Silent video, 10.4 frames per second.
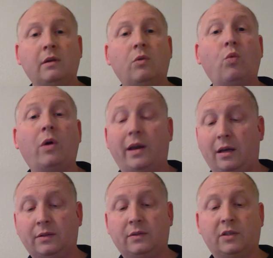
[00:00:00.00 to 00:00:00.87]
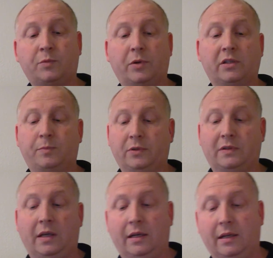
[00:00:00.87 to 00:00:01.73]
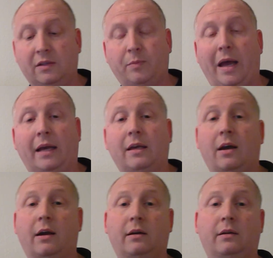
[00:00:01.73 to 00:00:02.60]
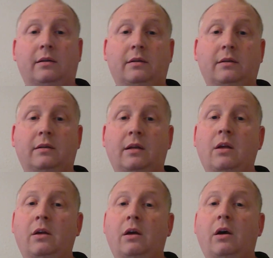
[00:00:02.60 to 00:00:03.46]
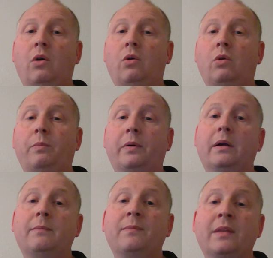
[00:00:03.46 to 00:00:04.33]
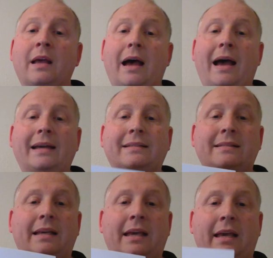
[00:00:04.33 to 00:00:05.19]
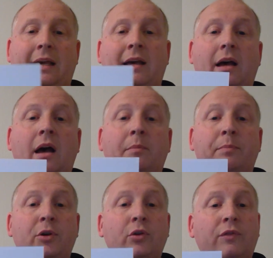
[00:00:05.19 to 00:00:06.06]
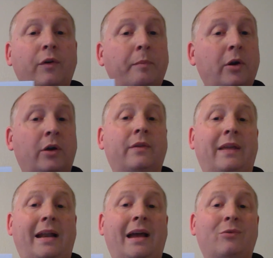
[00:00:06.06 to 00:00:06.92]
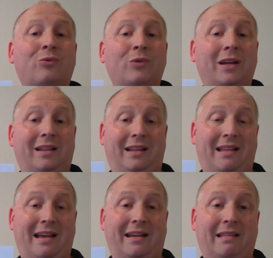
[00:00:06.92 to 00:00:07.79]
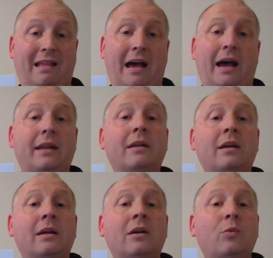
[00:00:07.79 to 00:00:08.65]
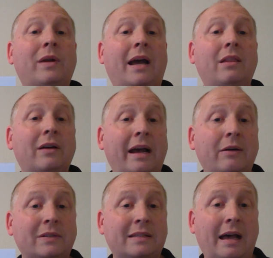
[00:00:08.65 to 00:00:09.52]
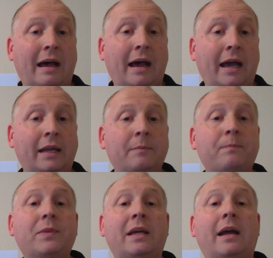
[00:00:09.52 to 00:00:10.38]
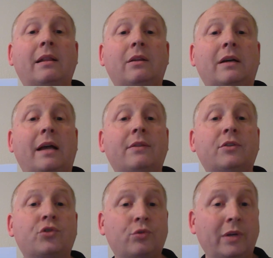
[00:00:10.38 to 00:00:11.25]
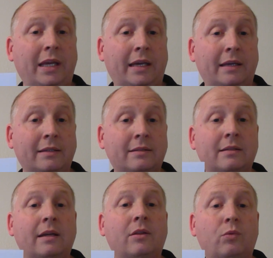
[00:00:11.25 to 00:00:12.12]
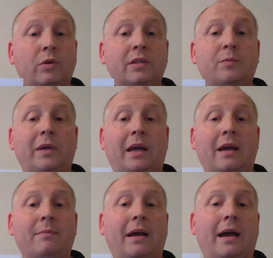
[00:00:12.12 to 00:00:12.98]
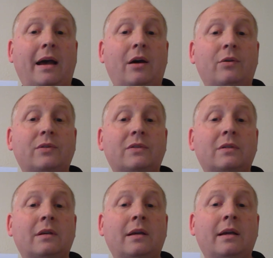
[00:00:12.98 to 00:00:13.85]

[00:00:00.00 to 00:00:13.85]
What else does Principal see in his backyard? Oh, I see a beautiful bird that I really like a lot. When I look outside and I look on the trees in the woods behind my house,